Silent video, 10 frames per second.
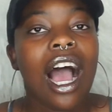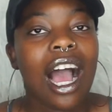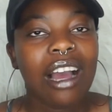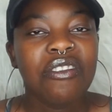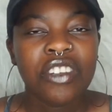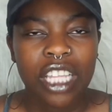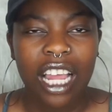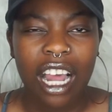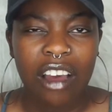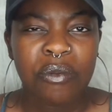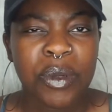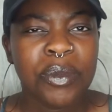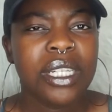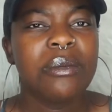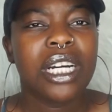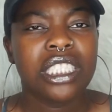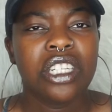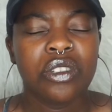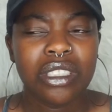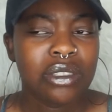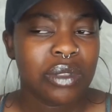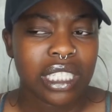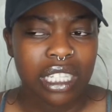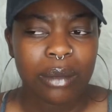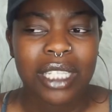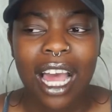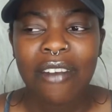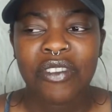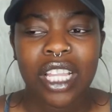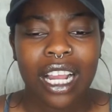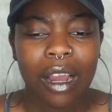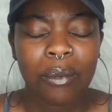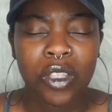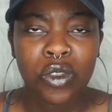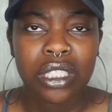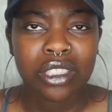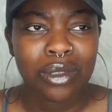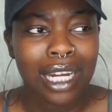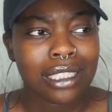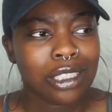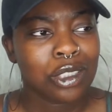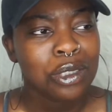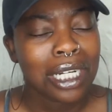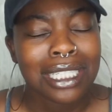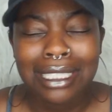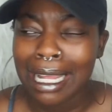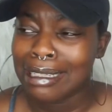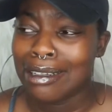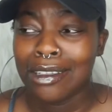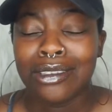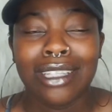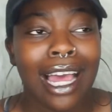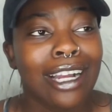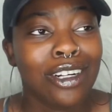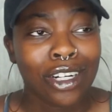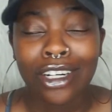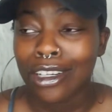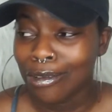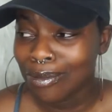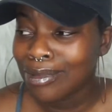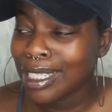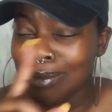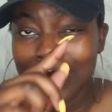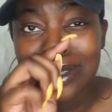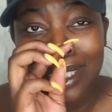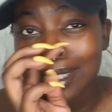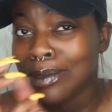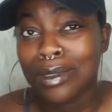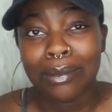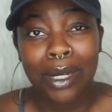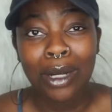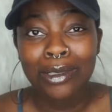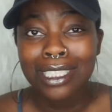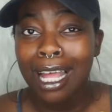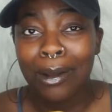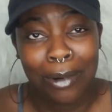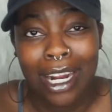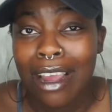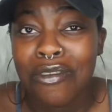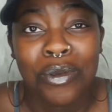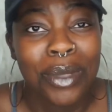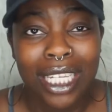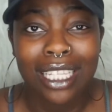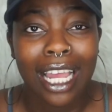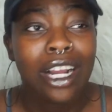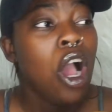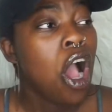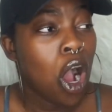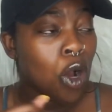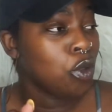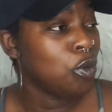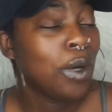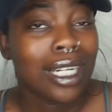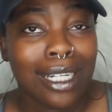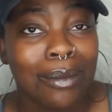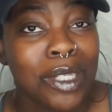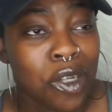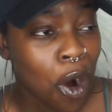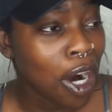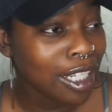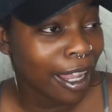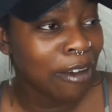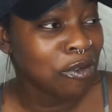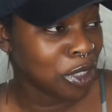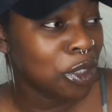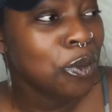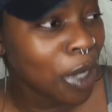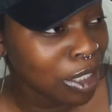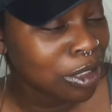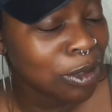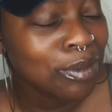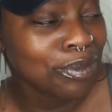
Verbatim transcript: I feel like I've been putting my channel into the slumps. I feel like I'm losing you guys' trust. Like, y'all are like, girl, can we trust you to post? Like, where have you been? Like, oh, you want to come into our life when you want to?